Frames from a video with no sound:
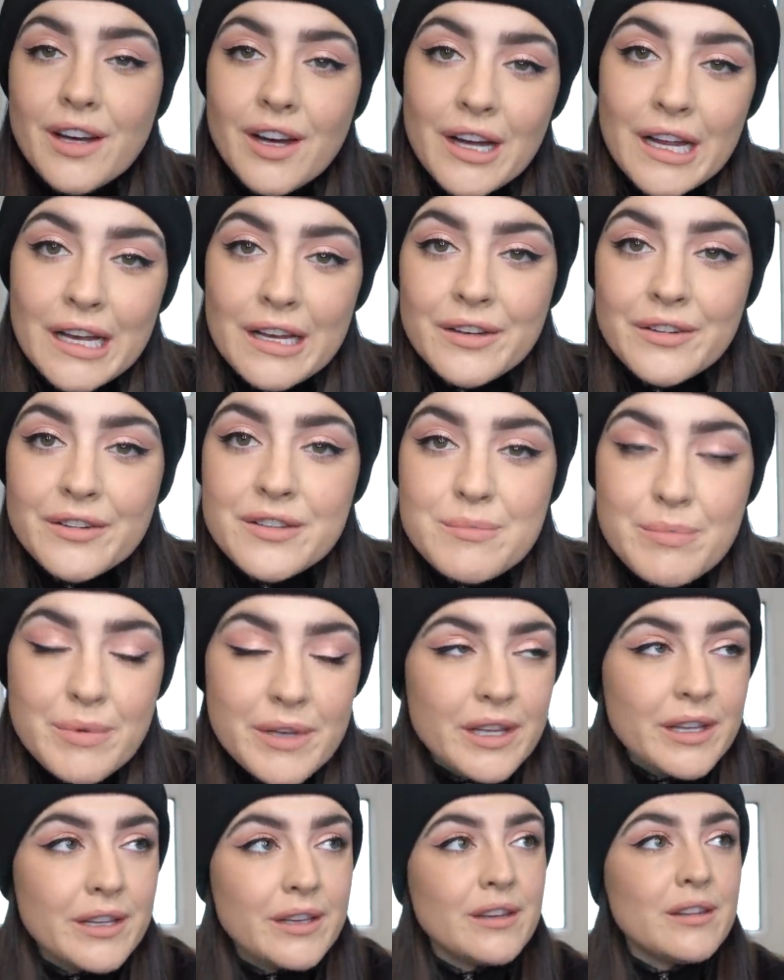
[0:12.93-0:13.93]
Ireland has
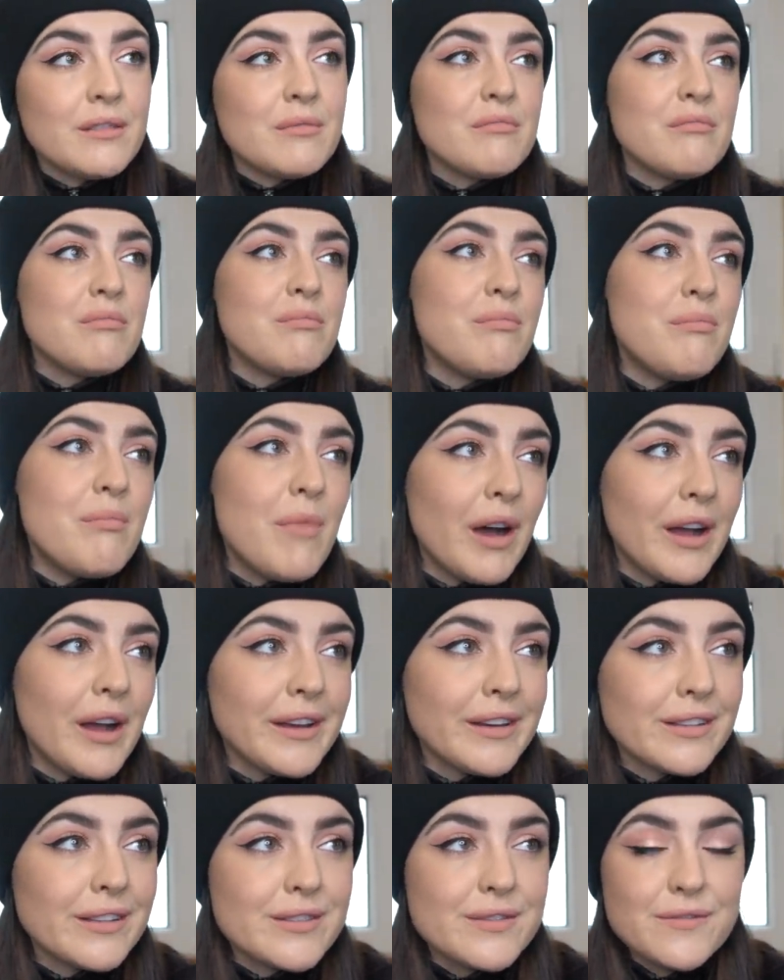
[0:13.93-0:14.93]
been
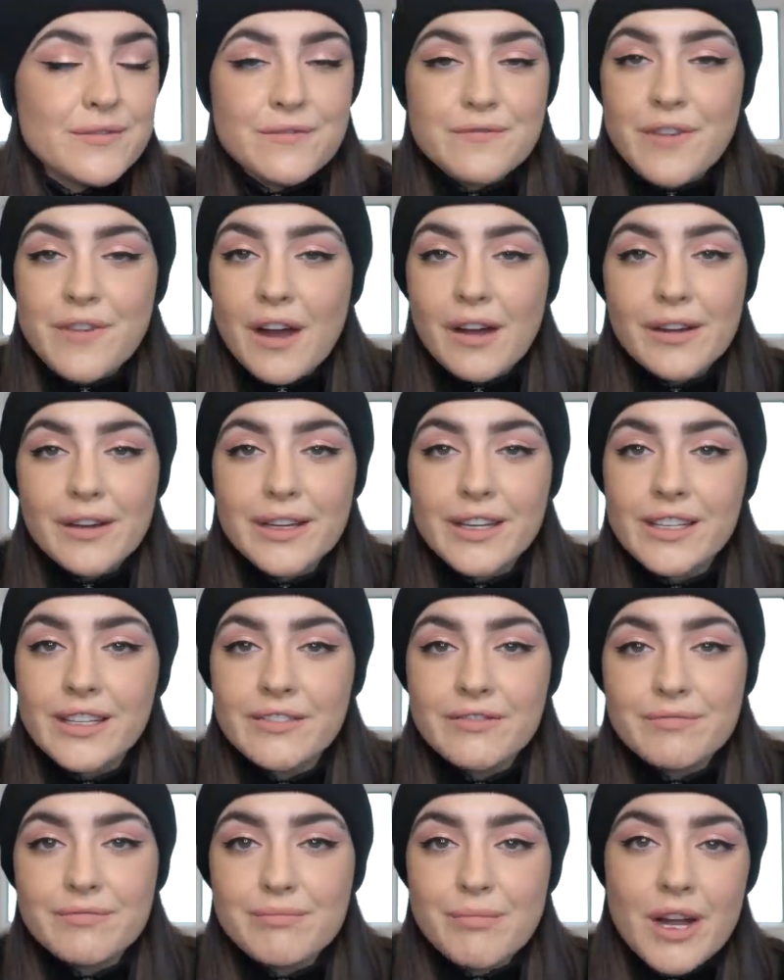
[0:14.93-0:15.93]

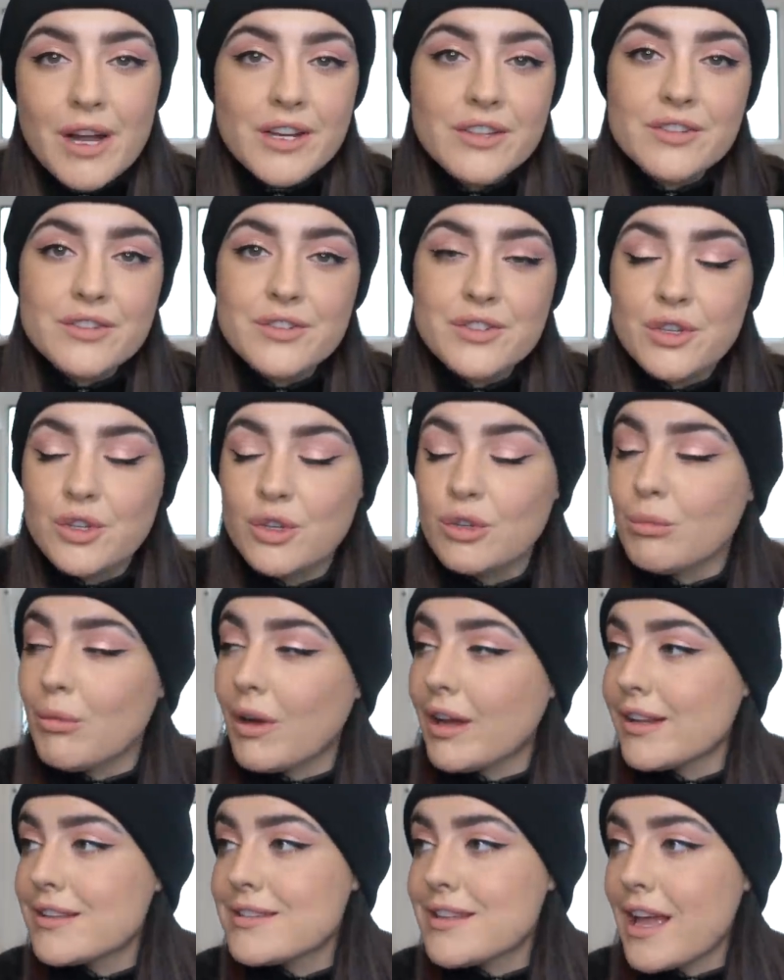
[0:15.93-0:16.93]
-5, -2,
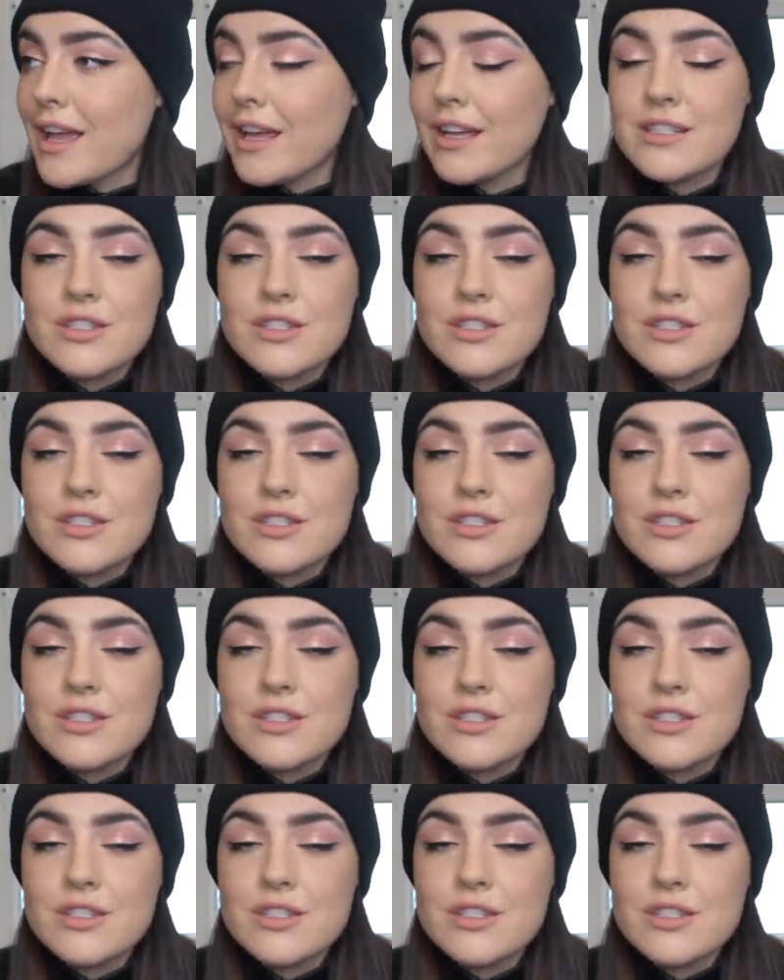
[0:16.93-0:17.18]
-8.